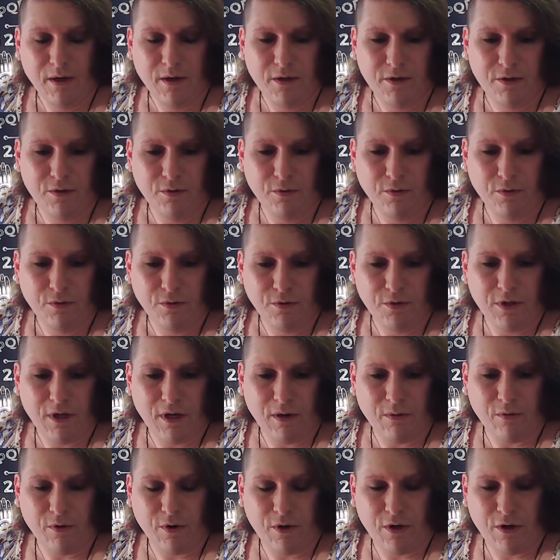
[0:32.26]
Tools that
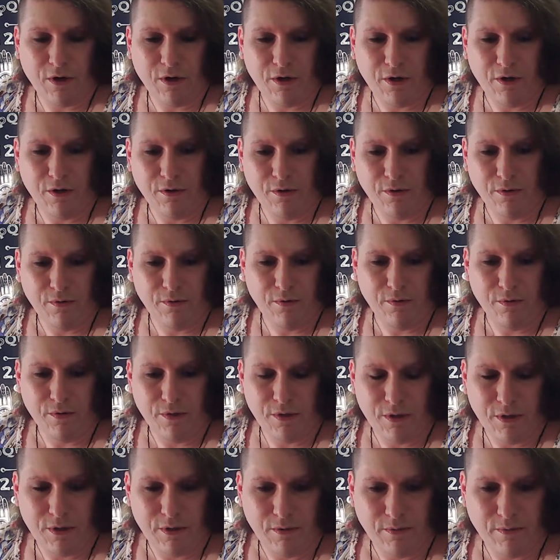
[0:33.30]
we're going to
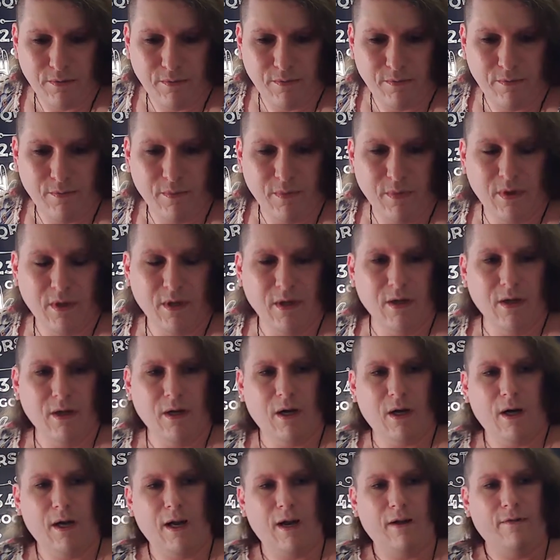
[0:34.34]
use,
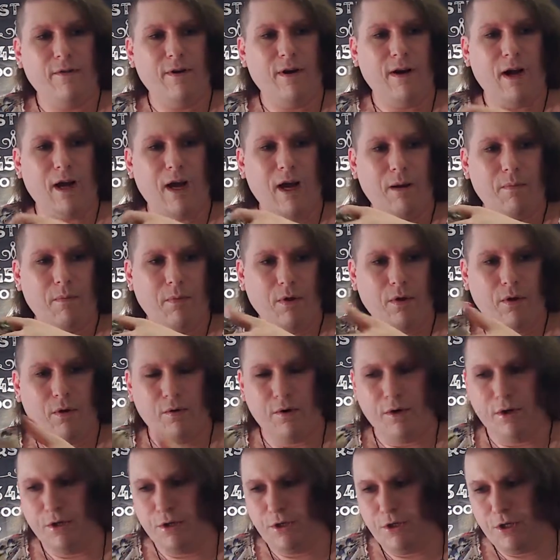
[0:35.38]
I have an
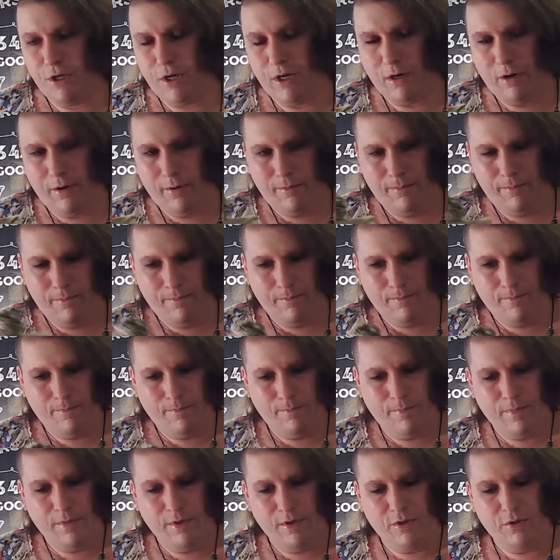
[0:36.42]
abalone shell
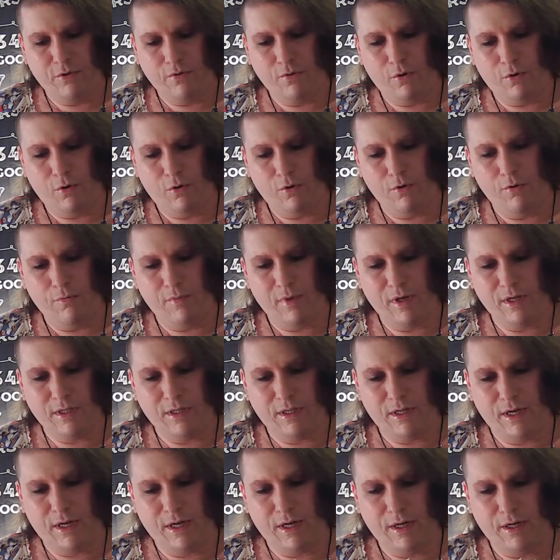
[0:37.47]
to hold my
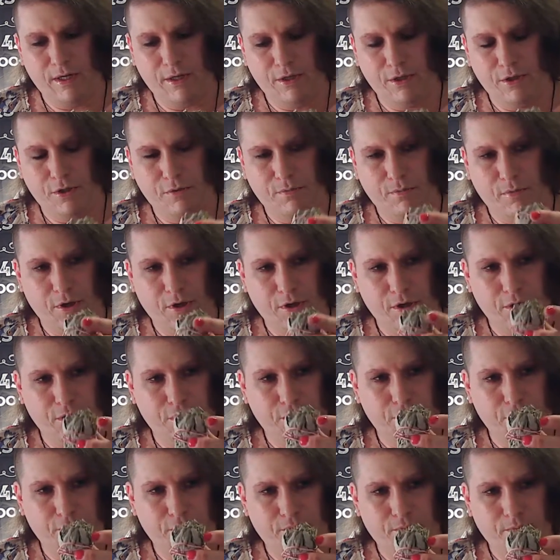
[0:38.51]
sage smudge,